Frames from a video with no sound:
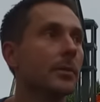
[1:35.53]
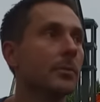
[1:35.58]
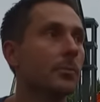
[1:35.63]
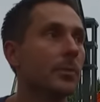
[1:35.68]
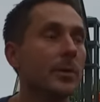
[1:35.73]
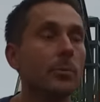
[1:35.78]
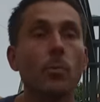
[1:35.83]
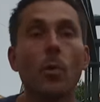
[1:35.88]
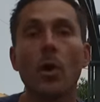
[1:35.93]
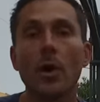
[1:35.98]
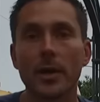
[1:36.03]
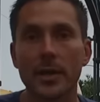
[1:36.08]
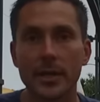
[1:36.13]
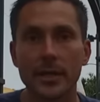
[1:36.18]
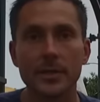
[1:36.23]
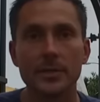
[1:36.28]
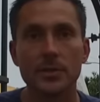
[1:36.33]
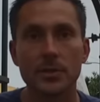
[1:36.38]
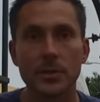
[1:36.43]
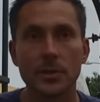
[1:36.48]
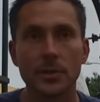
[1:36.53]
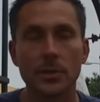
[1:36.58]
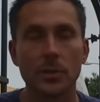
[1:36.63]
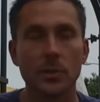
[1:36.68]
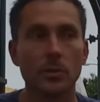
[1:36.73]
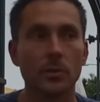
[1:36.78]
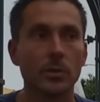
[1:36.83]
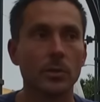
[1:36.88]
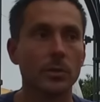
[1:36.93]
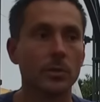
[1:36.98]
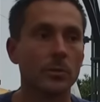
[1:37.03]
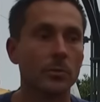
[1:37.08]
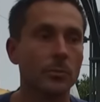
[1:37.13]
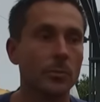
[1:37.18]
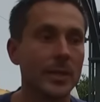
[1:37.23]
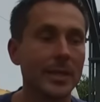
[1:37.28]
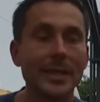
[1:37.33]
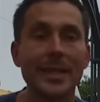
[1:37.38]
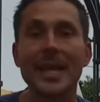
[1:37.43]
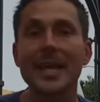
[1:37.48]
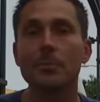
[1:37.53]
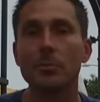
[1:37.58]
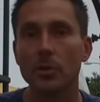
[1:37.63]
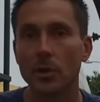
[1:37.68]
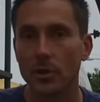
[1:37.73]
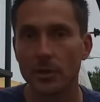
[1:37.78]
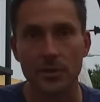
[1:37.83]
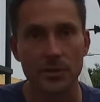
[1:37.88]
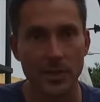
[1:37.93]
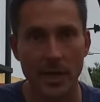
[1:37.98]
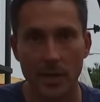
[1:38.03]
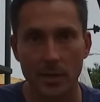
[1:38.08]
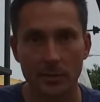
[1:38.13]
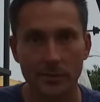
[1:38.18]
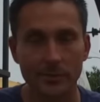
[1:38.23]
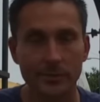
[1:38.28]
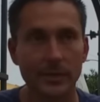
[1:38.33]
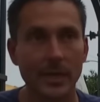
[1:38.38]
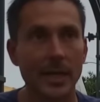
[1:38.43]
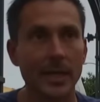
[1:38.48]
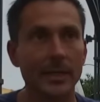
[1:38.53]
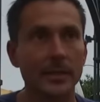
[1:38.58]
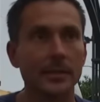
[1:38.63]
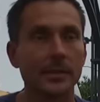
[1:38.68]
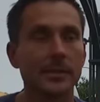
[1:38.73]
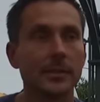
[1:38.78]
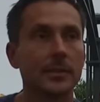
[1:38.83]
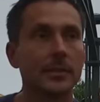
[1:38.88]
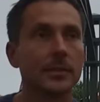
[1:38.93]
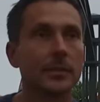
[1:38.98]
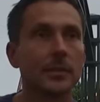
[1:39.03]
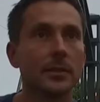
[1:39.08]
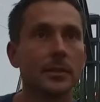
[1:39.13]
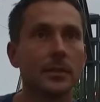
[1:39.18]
we wanted it to, we label ourselves as